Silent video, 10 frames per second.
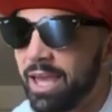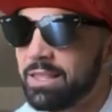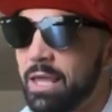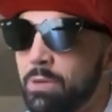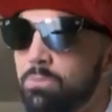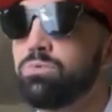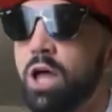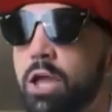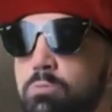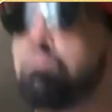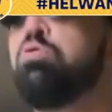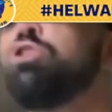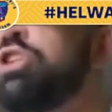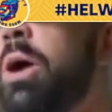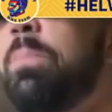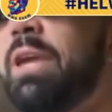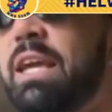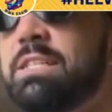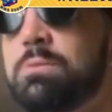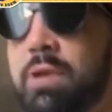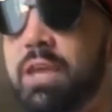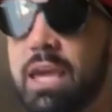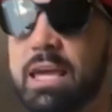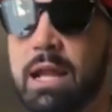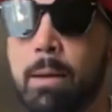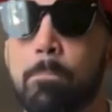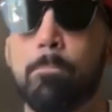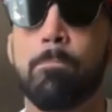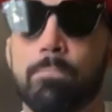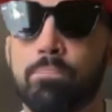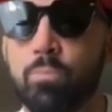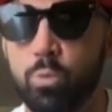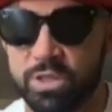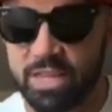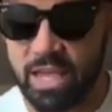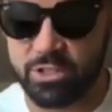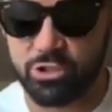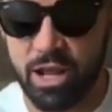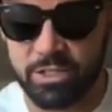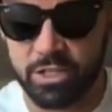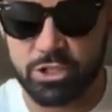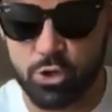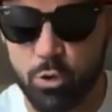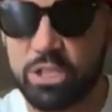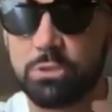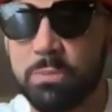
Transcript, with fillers: and they like pushed up against me. And I when they tried to squish